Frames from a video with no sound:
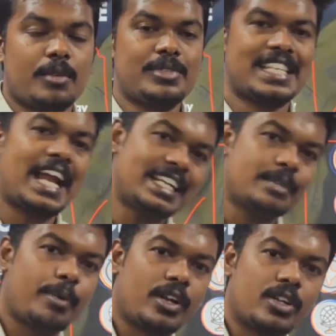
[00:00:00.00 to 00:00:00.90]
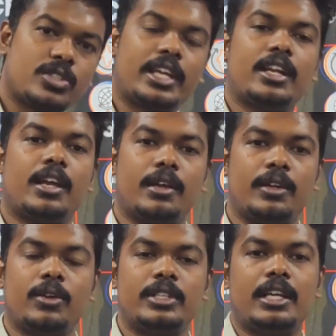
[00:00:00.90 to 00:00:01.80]
some static part also can
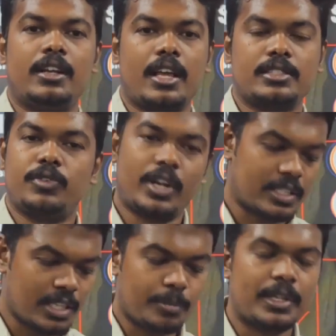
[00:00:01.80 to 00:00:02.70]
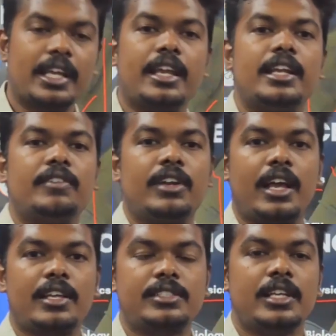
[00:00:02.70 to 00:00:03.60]
they will ask. For example, they can even
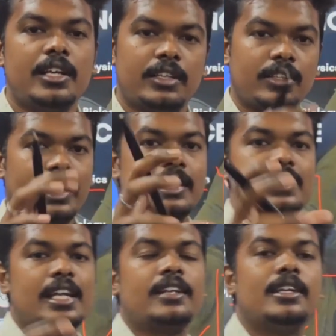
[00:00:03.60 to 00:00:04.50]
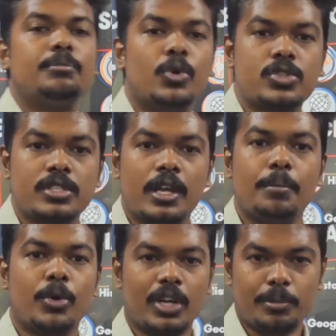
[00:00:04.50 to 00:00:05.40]
ask any standard books,
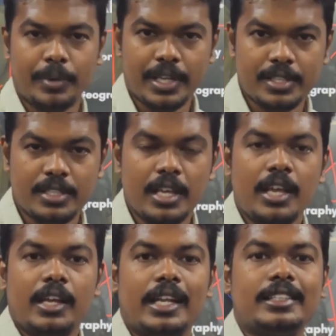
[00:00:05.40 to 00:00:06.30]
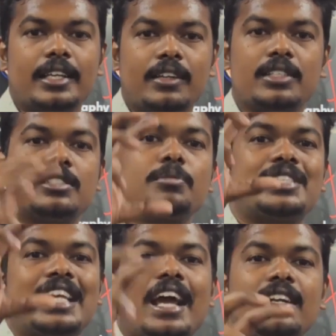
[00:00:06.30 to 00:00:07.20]
Booker Prize, like that. Some
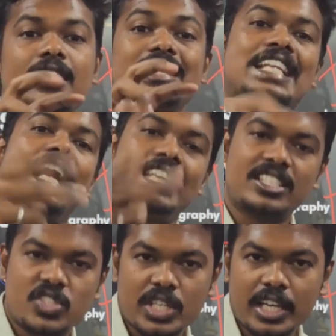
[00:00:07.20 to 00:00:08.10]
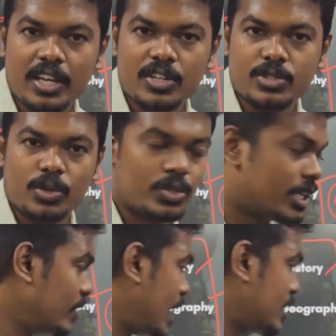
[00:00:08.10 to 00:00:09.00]
standard static GK also
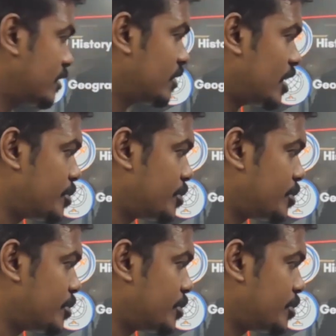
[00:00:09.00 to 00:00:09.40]
they will ask with